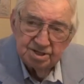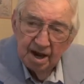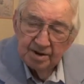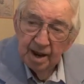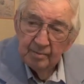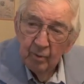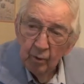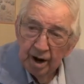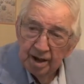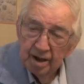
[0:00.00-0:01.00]
was Sunday
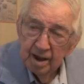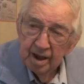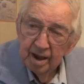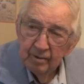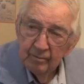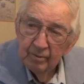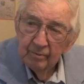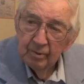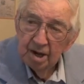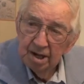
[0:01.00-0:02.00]
morning.
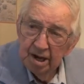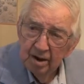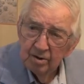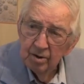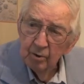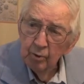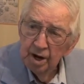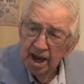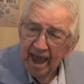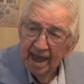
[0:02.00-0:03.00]

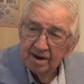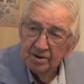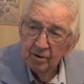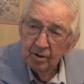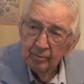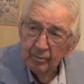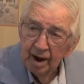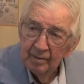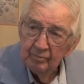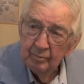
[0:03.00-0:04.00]
Louis Handel,
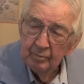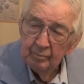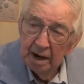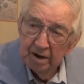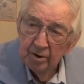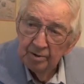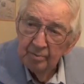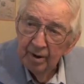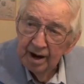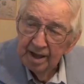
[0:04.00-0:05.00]
my
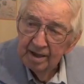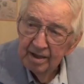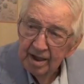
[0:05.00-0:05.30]
good buddy,